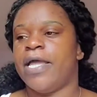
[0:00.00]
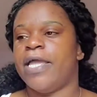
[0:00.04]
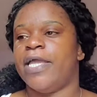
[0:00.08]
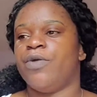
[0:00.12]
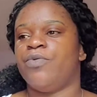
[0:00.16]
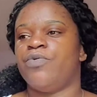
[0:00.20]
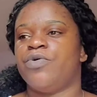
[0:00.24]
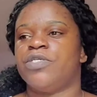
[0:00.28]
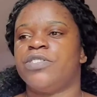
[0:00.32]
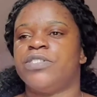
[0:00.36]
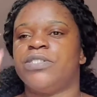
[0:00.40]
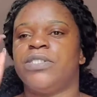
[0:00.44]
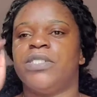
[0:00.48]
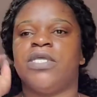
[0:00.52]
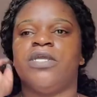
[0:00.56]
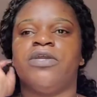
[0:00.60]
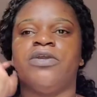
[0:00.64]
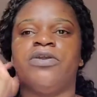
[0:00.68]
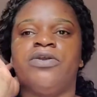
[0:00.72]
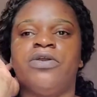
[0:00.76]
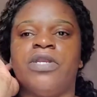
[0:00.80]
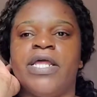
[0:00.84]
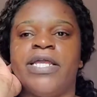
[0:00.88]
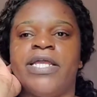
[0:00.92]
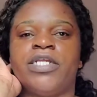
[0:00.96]
I was
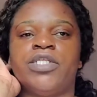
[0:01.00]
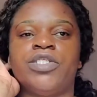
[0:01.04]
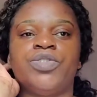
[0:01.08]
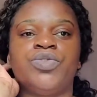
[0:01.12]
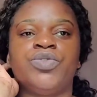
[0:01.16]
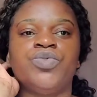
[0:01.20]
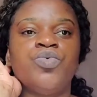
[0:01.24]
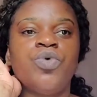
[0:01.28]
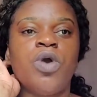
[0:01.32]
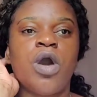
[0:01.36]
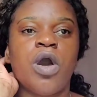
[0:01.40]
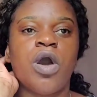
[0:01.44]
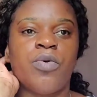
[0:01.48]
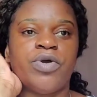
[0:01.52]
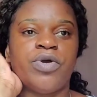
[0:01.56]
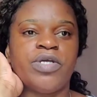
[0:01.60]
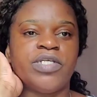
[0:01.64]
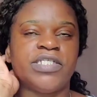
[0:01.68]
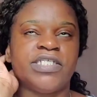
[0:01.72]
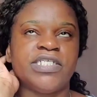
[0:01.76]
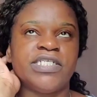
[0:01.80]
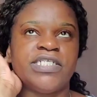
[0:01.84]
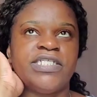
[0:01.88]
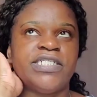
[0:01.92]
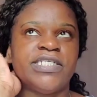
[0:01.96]
there like 2
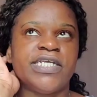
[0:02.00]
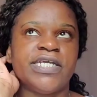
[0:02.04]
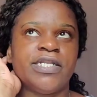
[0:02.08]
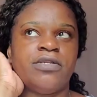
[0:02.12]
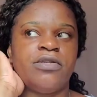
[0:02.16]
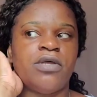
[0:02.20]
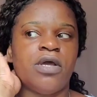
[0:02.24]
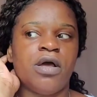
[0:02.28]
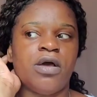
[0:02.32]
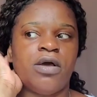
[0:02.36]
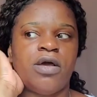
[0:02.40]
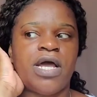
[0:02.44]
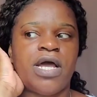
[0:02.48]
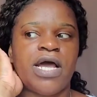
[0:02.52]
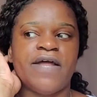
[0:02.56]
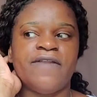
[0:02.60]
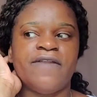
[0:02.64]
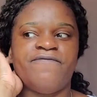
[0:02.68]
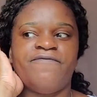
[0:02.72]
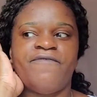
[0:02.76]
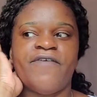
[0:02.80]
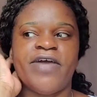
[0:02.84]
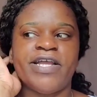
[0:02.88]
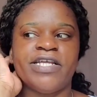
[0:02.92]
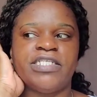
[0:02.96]
hours. They said,
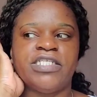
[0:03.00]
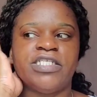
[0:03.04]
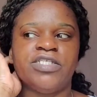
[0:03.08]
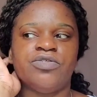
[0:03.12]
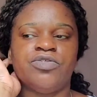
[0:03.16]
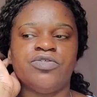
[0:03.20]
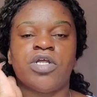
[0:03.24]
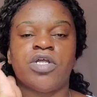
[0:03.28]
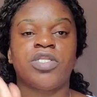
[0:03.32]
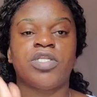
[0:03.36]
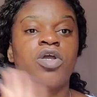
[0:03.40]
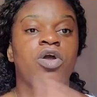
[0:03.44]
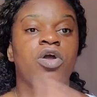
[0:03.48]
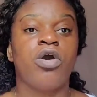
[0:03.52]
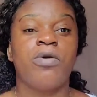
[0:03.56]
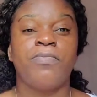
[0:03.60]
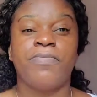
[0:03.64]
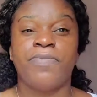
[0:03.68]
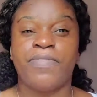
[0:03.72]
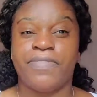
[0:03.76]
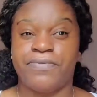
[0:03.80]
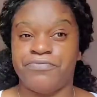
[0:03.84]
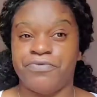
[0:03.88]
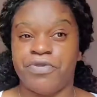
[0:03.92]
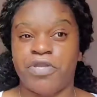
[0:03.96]
advise you not to
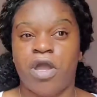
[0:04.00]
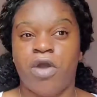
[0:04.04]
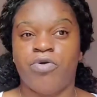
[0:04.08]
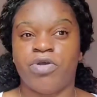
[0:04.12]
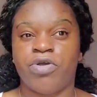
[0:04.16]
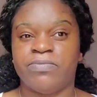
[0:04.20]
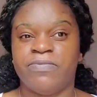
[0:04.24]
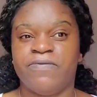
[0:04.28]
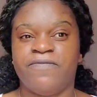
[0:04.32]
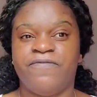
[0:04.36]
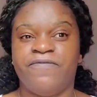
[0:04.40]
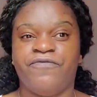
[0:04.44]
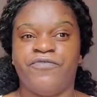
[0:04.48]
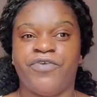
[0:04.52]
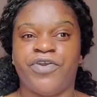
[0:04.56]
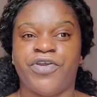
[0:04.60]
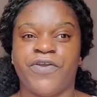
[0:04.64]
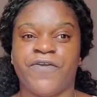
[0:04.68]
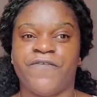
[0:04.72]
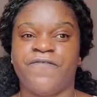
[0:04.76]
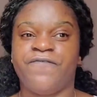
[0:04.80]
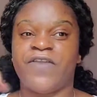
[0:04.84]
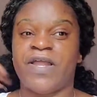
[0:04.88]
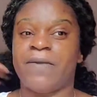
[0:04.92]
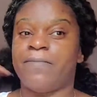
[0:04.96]
come 3 hours
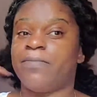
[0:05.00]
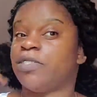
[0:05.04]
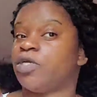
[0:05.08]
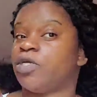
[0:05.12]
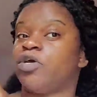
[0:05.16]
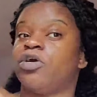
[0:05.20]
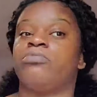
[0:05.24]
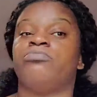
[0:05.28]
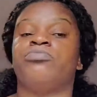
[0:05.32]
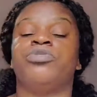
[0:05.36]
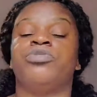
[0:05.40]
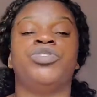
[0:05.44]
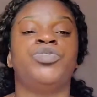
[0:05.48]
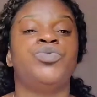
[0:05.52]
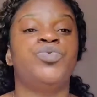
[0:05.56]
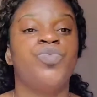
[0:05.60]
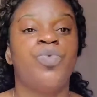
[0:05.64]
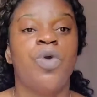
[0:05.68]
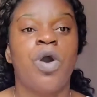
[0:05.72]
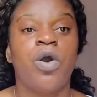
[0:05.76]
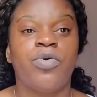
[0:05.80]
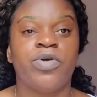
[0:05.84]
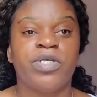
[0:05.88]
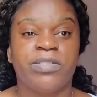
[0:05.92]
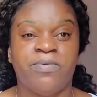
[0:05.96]
before your flight, but to come
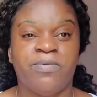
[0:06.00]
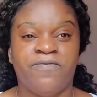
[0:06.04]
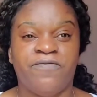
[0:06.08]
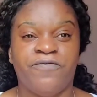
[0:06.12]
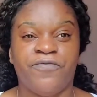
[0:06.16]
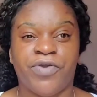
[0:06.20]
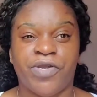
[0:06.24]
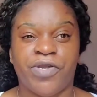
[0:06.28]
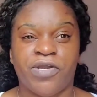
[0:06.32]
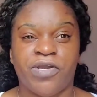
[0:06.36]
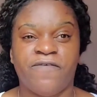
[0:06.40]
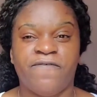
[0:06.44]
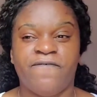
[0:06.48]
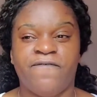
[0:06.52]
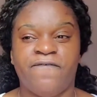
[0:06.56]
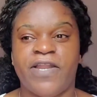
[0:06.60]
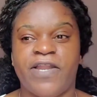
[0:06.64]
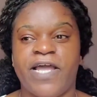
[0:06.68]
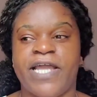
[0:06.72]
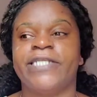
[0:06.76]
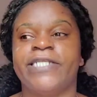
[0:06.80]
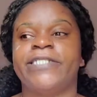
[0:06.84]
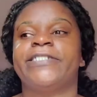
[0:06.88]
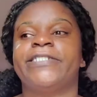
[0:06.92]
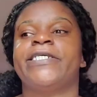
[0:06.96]
2 hours before your
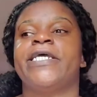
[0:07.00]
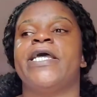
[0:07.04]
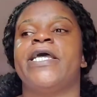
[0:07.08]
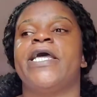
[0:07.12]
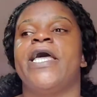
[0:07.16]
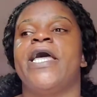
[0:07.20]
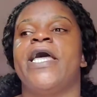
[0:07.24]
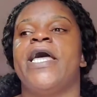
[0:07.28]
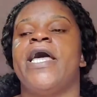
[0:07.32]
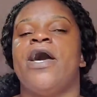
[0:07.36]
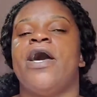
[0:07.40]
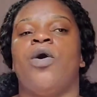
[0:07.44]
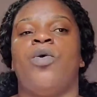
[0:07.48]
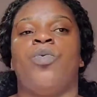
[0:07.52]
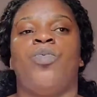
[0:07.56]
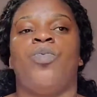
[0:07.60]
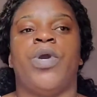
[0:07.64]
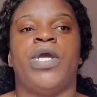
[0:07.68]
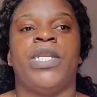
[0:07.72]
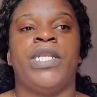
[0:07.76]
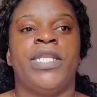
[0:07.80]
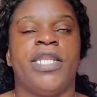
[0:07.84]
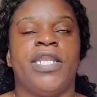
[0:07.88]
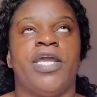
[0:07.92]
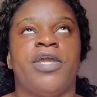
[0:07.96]
flight.
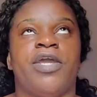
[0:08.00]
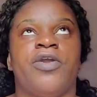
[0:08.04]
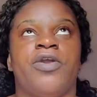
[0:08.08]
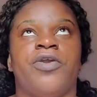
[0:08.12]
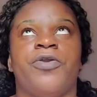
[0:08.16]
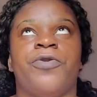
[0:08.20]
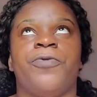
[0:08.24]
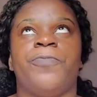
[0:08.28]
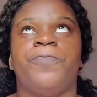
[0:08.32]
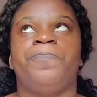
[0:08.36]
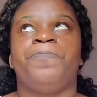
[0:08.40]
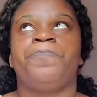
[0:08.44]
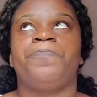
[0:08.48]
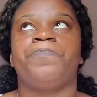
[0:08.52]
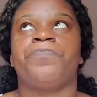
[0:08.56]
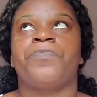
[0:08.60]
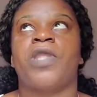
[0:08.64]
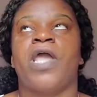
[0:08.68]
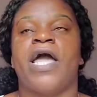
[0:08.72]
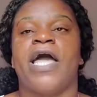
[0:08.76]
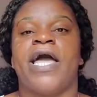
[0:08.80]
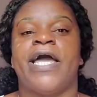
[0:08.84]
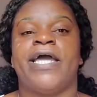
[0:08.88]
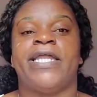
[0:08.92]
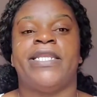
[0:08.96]
Went there,
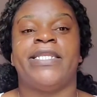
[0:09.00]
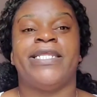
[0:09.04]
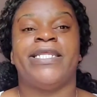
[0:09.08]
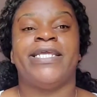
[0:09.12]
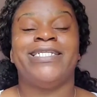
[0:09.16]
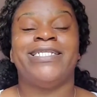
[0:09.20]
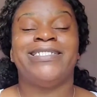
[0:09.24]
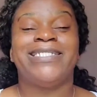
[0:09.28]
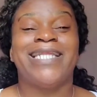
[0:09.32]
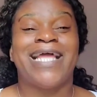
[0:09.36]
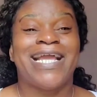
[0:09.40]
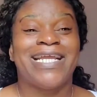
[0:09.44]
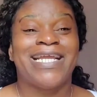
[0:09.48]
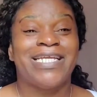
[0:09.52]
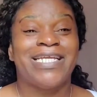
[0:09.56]
and